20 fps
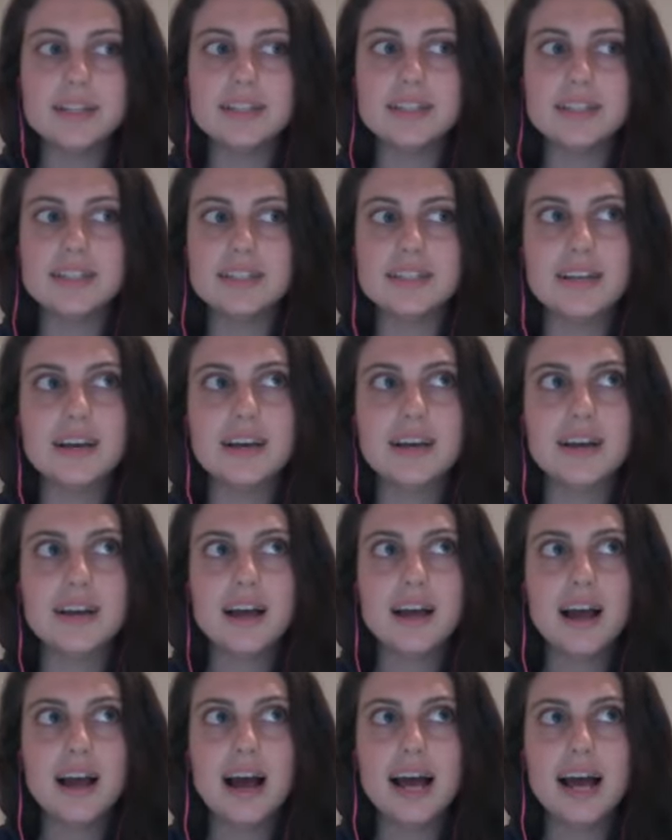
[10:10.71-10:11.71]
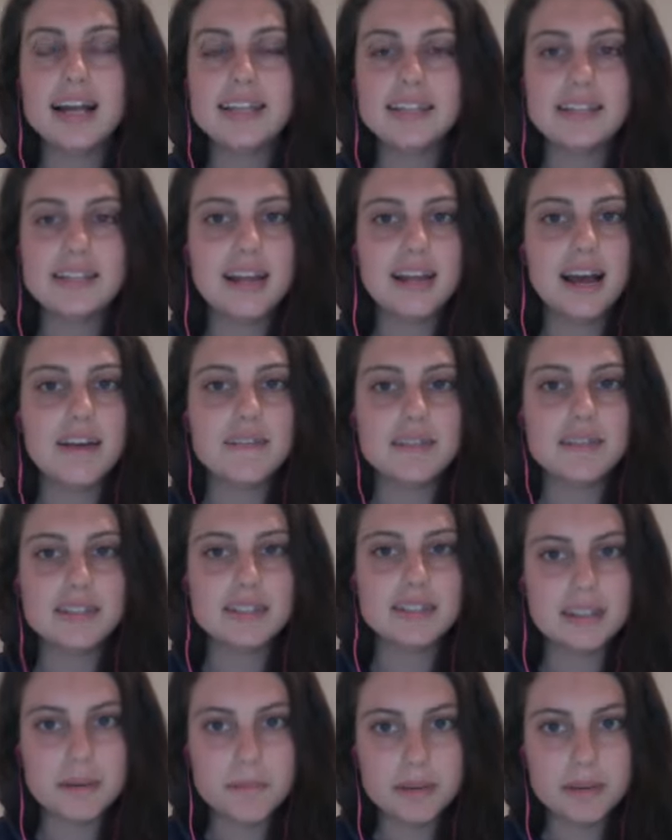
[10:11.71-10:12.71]
Just, I didn't have the
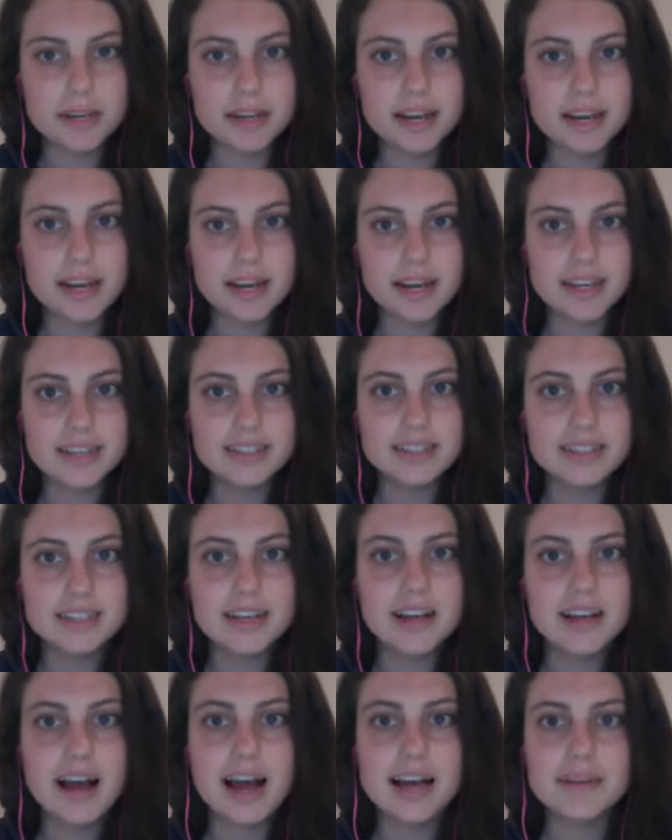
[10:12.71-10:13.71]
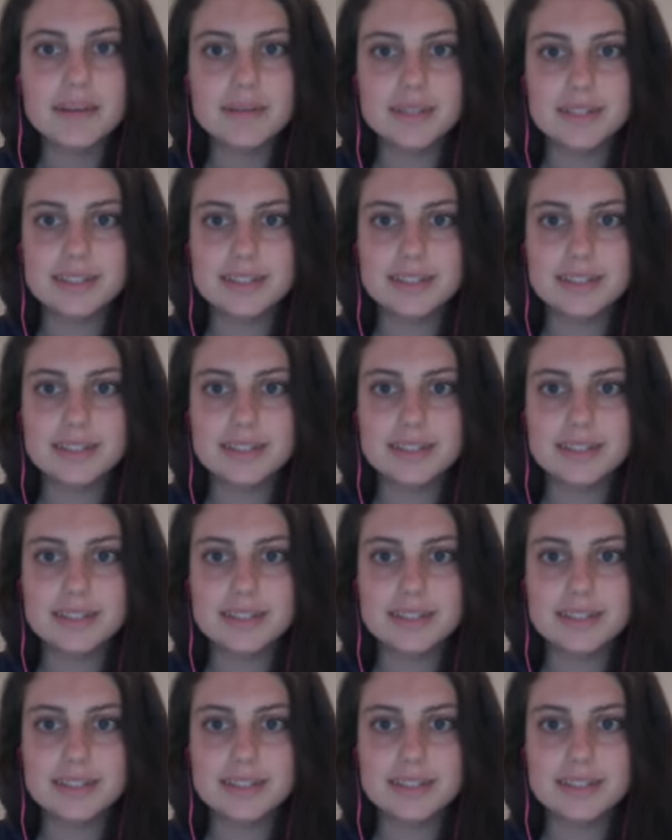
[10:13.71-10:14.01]
stomach aches. I was